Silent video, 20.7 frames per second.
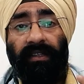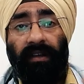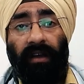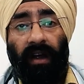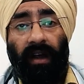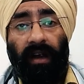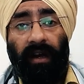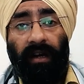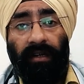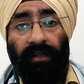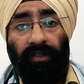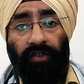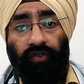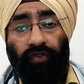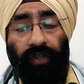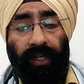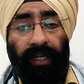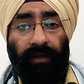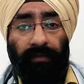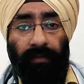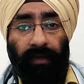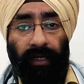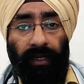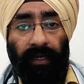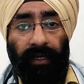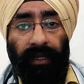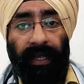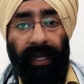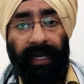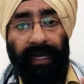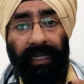scars
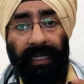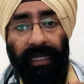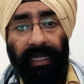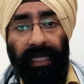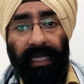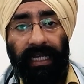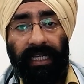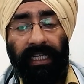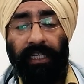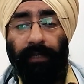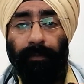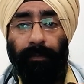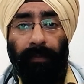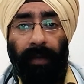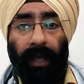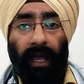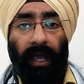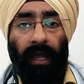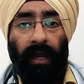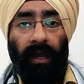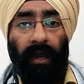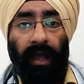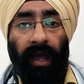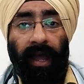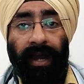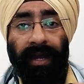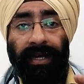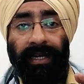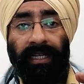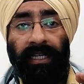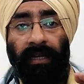treatment can ease pain
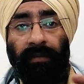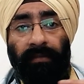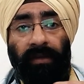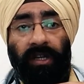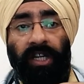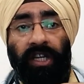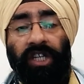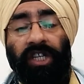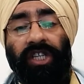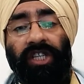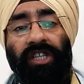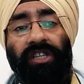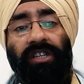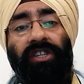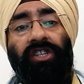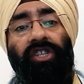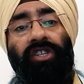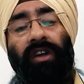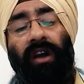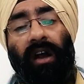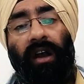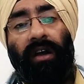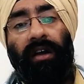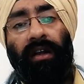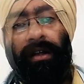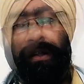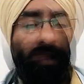and diminish the scar.